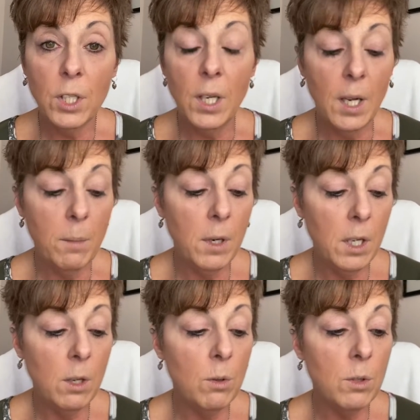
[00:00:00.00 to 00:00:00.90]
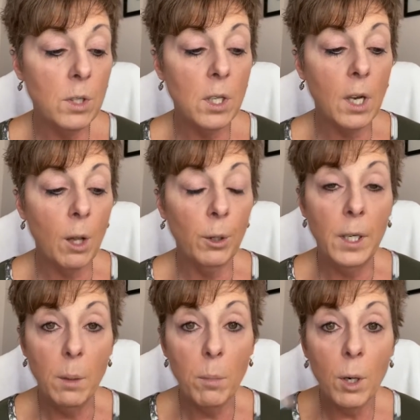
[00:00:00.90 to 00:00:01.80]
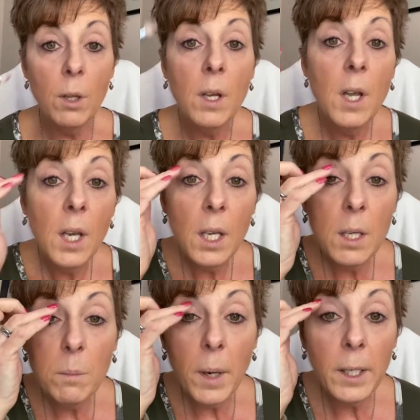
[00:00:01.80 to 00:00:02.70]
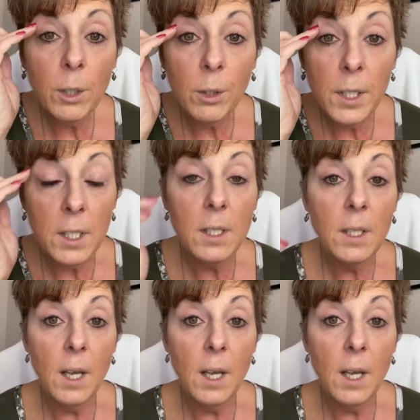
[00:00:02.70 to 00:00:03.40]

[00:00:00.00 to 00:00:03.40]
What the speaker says: and I'm going to use the color Nimble in my crease.